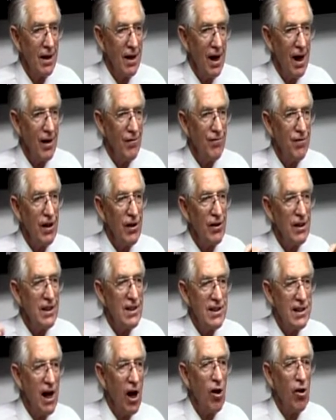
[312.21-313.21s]
I very
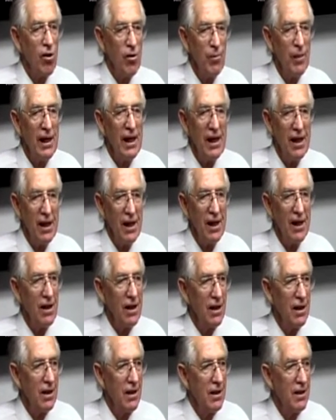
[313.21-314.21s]
seldom
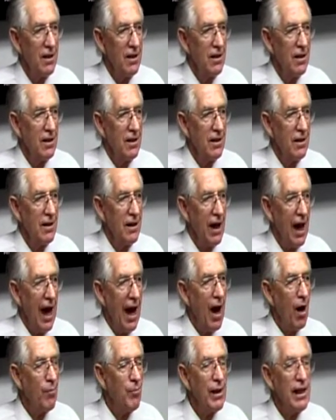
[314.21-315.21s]
hear,
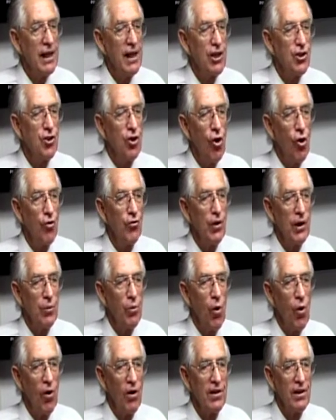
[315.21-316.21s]
how big is your
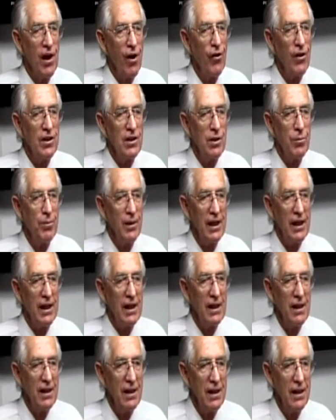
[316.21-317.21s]
reward going to
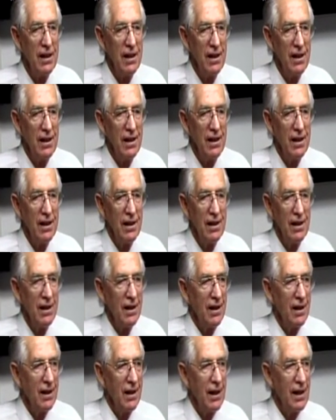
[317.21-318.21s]
be
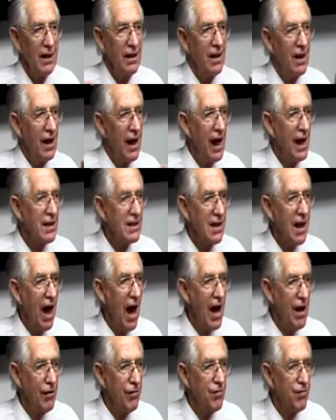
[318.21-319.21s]
in the next
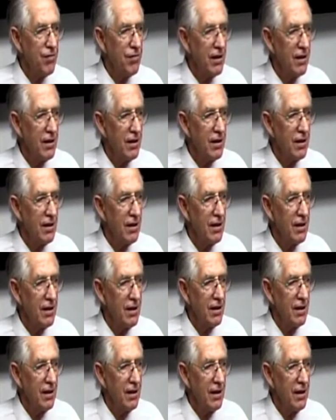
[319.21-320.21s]
life?
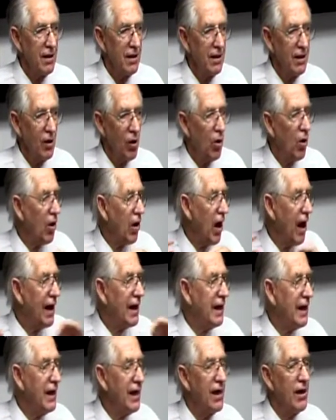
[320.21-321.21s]
All I
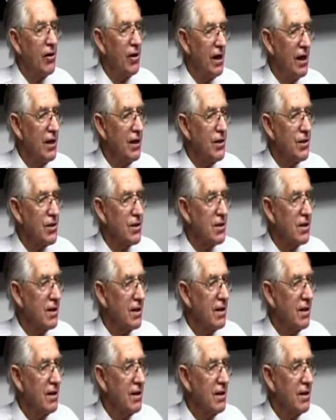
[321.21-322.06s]
hear is,